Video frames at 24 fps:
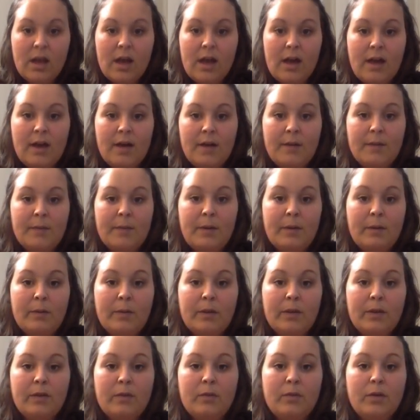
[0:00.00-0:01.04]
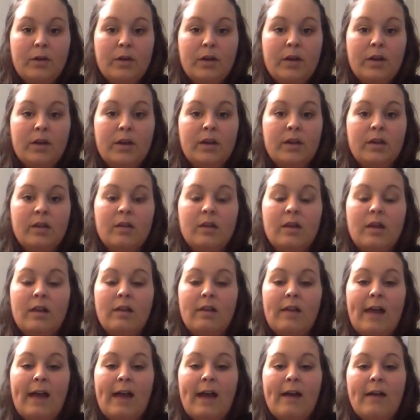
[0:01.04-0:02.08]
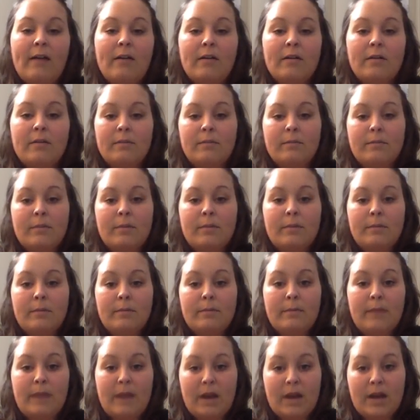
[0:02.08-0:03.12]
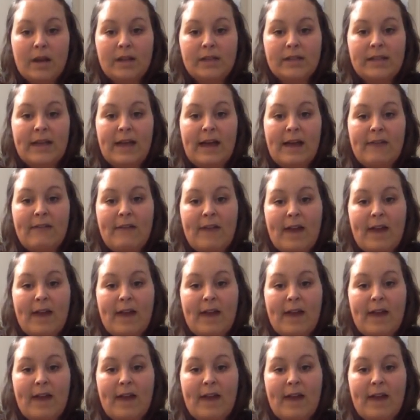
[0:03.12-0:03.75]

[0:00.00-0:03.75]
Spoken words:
but we would allow Mary to have